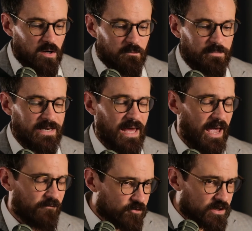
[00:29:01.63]
But
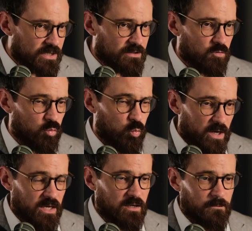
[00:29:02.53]
every
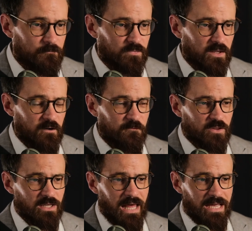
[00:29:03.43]
week for
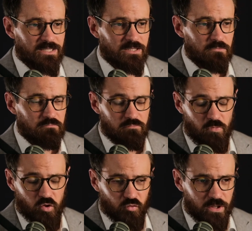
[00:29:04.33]
the last
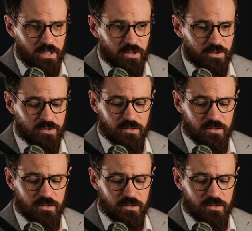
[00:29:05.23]
3 years,